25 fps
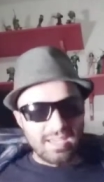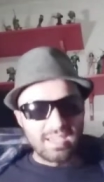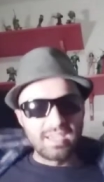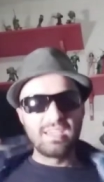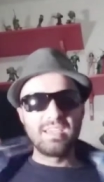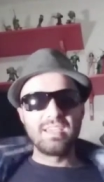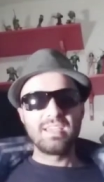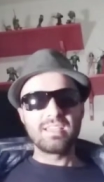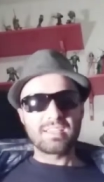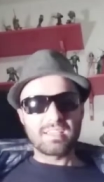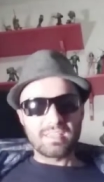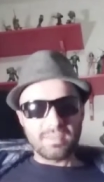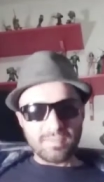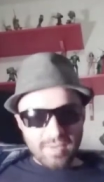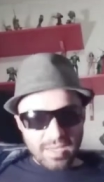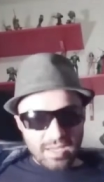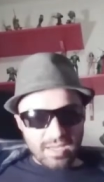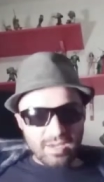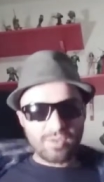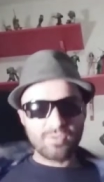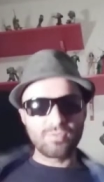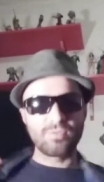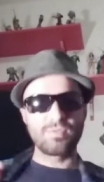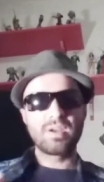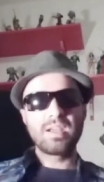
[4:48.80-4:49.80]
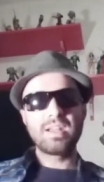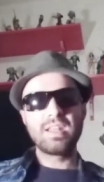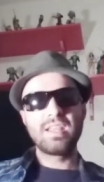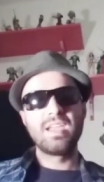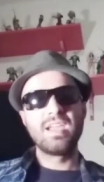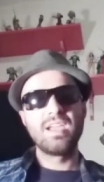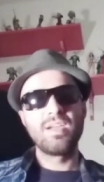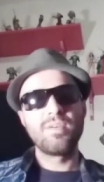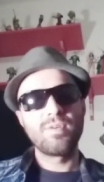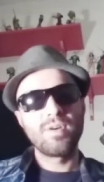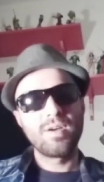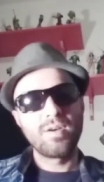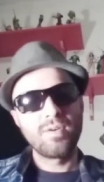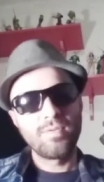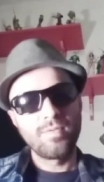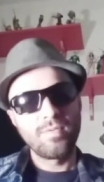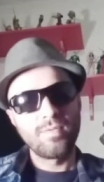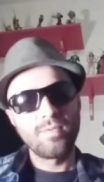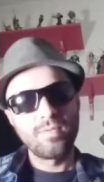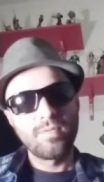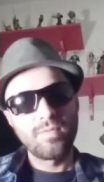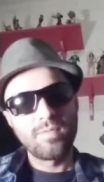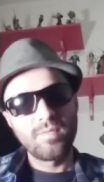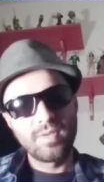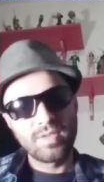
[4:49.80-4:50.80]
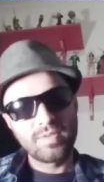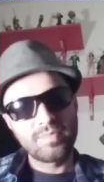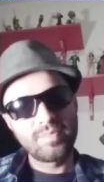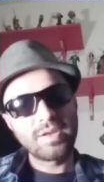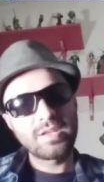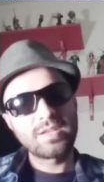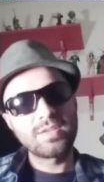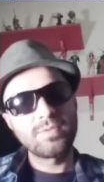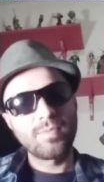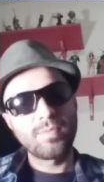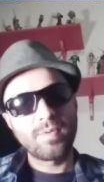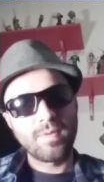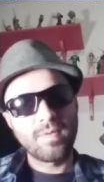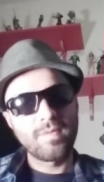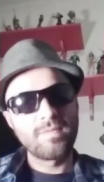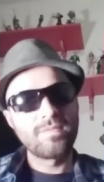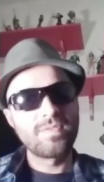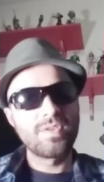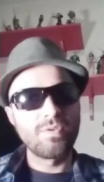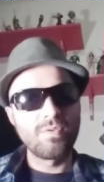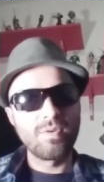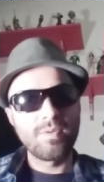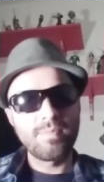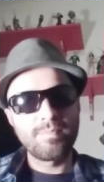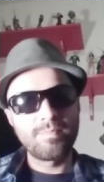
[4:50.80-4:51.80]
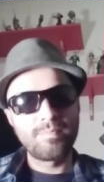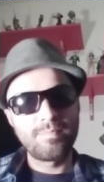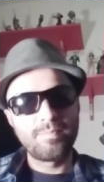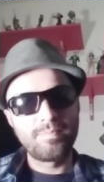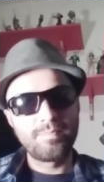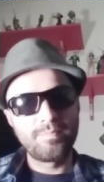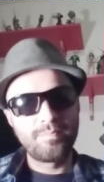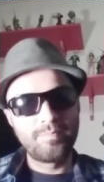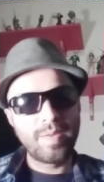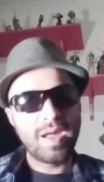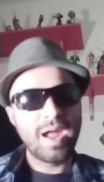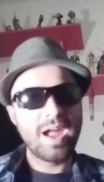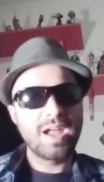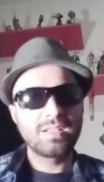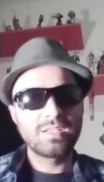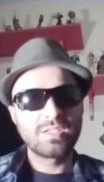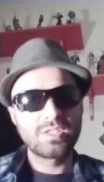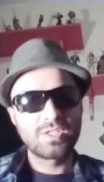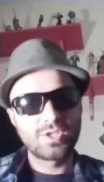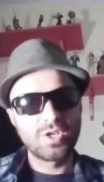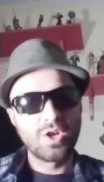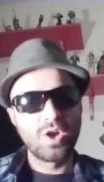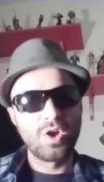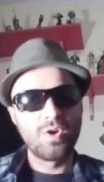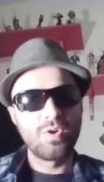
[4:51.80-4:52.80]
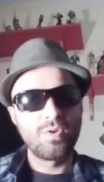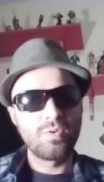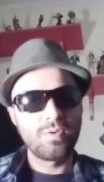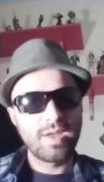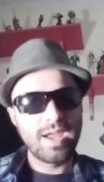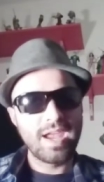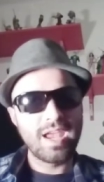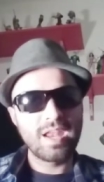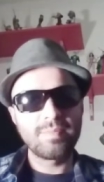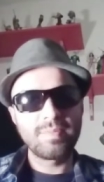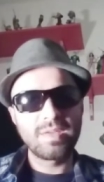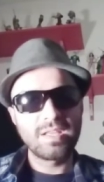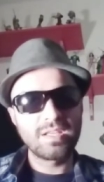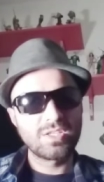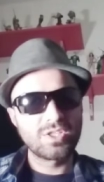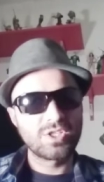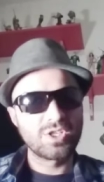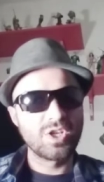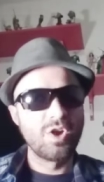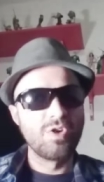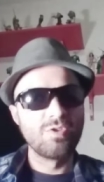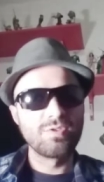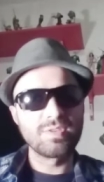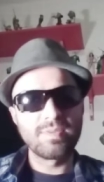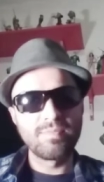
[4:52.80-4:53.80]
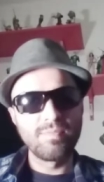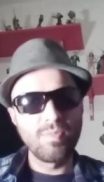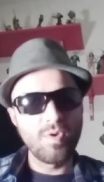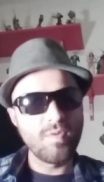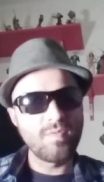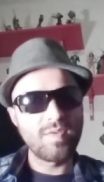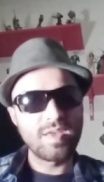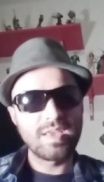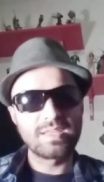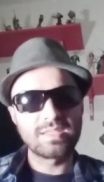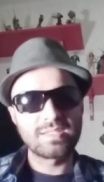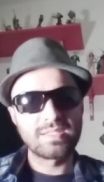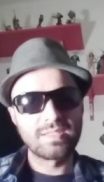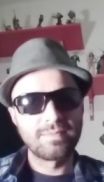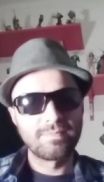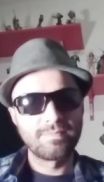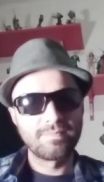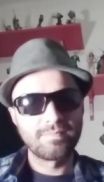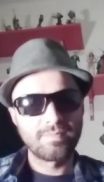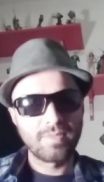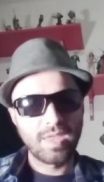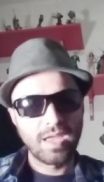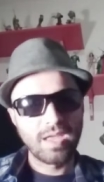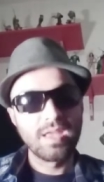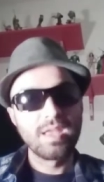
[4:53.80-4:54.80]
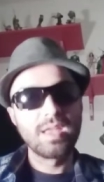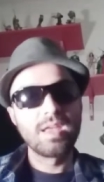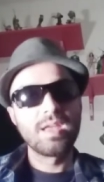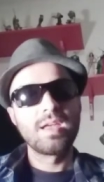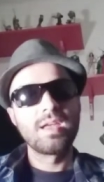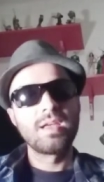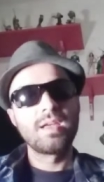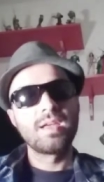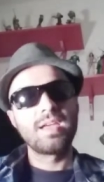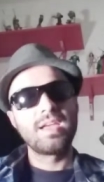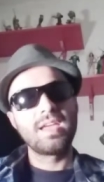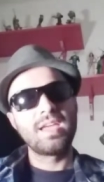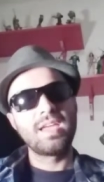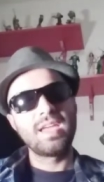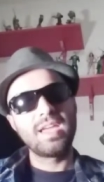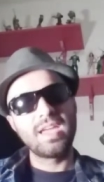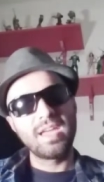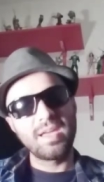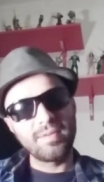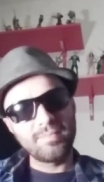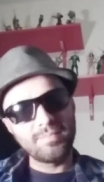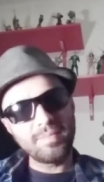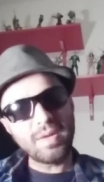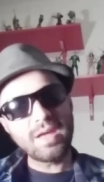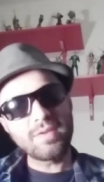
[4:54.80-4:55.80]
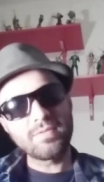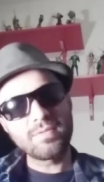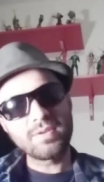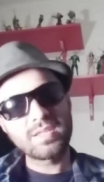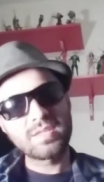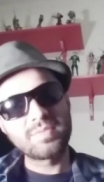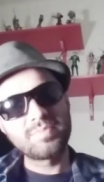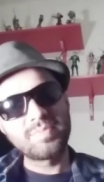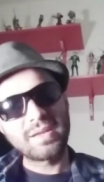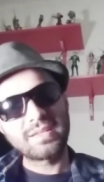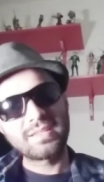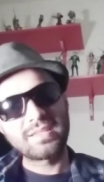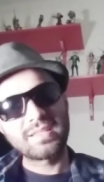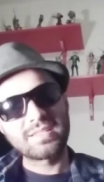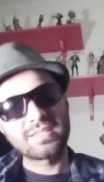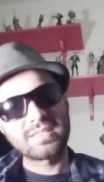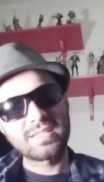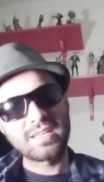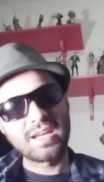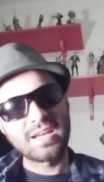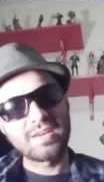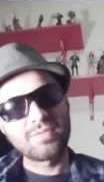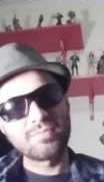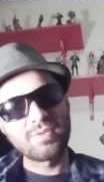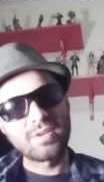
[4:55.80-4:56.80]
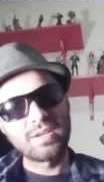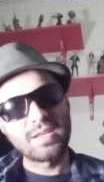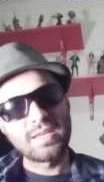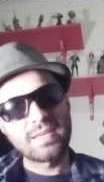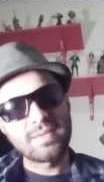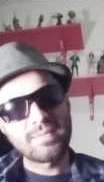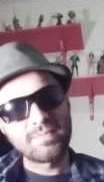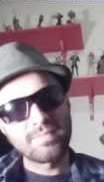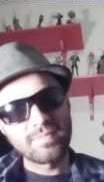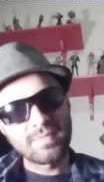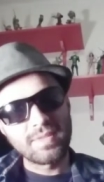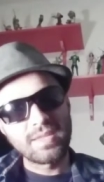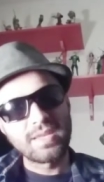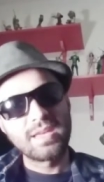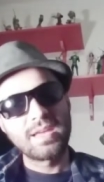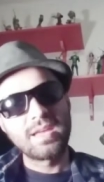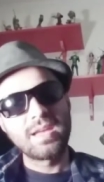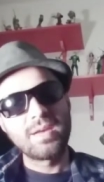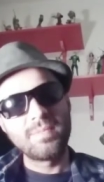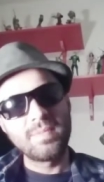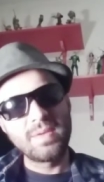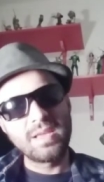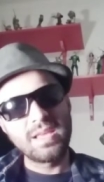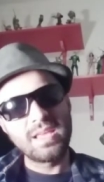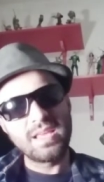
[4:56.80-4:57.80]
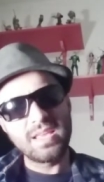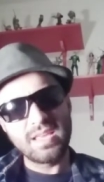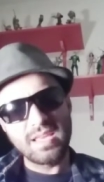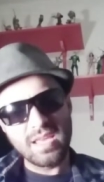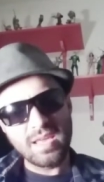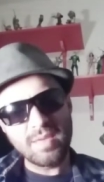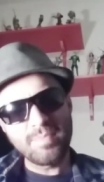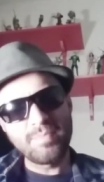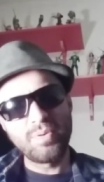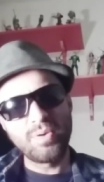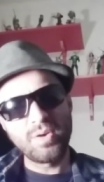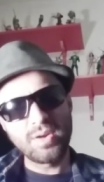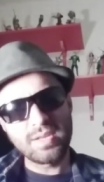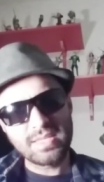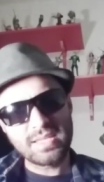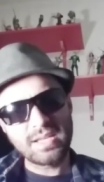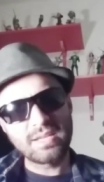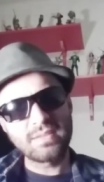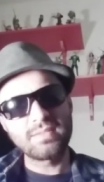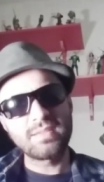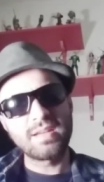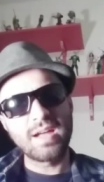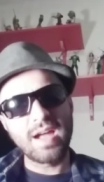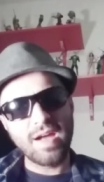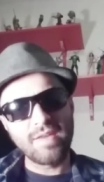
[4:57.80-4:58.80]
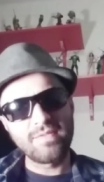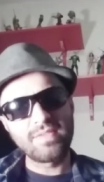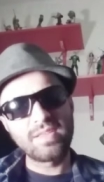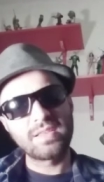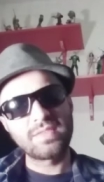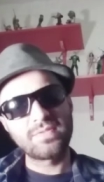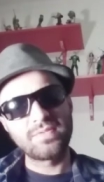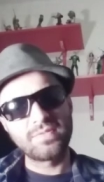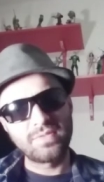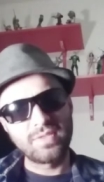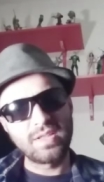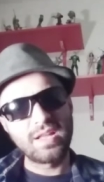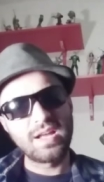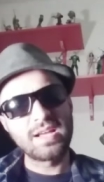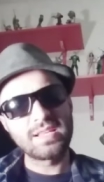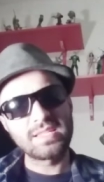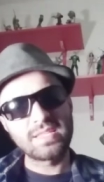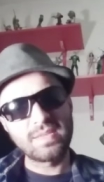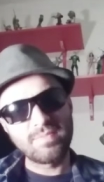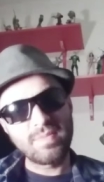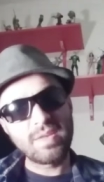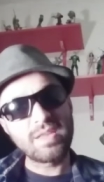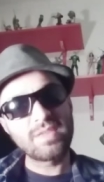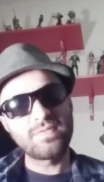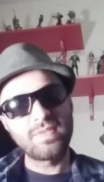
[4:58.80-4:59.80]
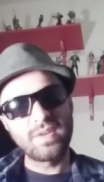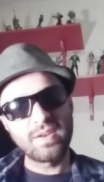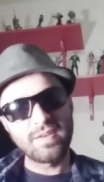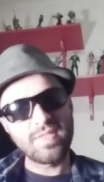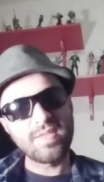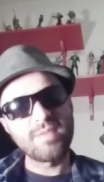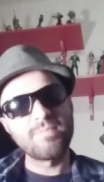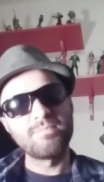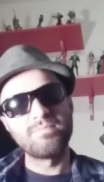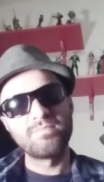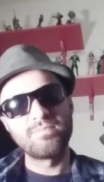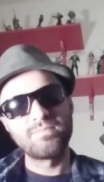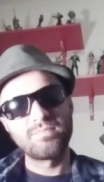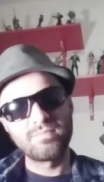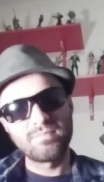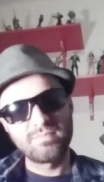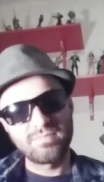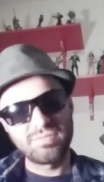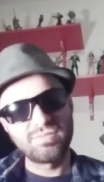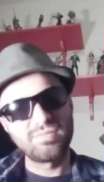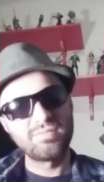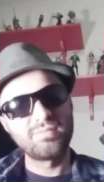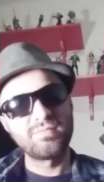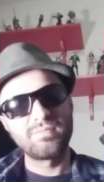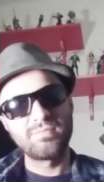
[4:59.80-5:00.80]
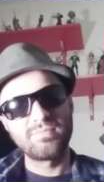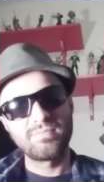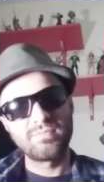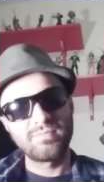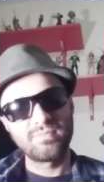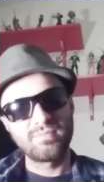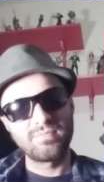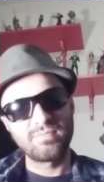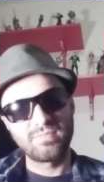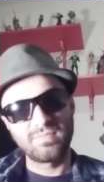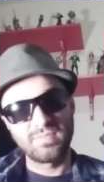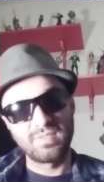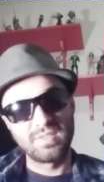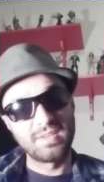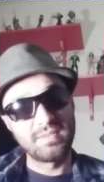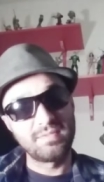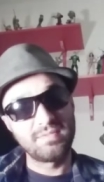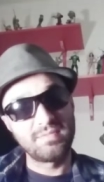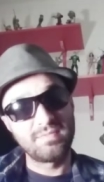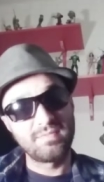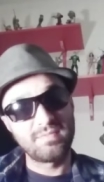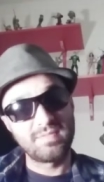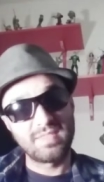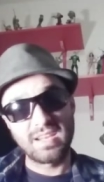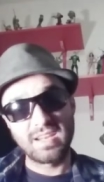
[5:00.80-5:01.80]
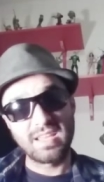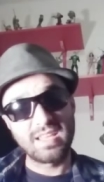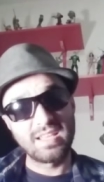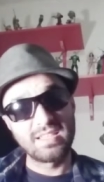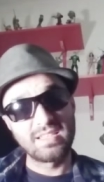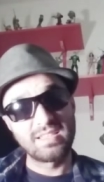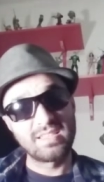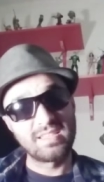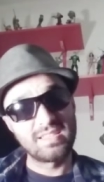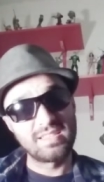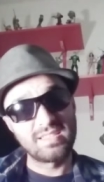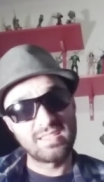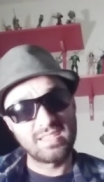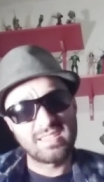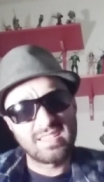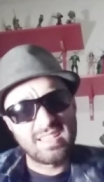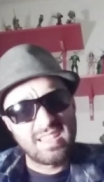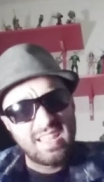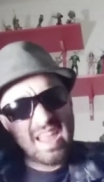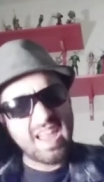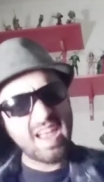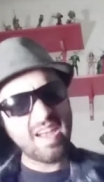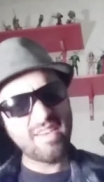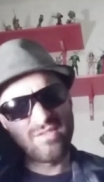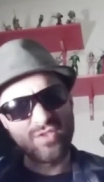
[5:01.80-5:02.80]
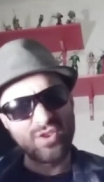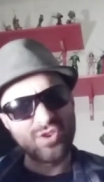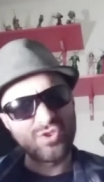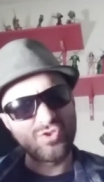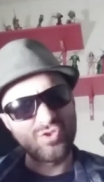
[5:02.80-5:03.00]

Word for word: he can be a great hero, especially when reviewing bad show animated shows and movies. But I respect this guy really. I mean, he points out obvious flaws and makes fun of them. So, then again, doesn't every